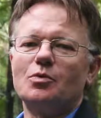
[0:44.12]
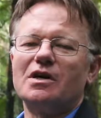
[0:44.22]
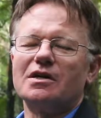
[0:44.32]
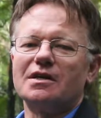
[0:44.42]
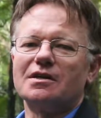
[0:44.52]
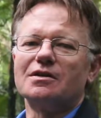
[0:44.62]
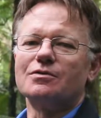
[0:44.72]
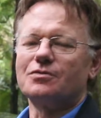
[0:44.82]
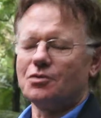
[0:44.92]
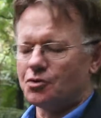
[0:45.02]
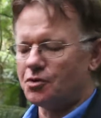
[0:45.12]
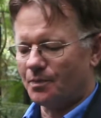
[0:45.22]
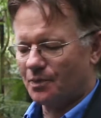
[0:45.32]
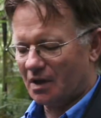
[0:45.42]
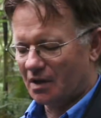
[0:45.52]
wide angle of view.
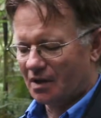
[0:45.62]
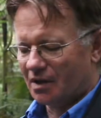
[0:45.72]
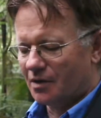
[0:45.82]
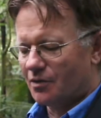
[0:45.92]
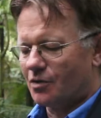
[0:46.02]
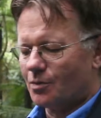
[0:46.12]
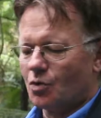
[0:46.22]
From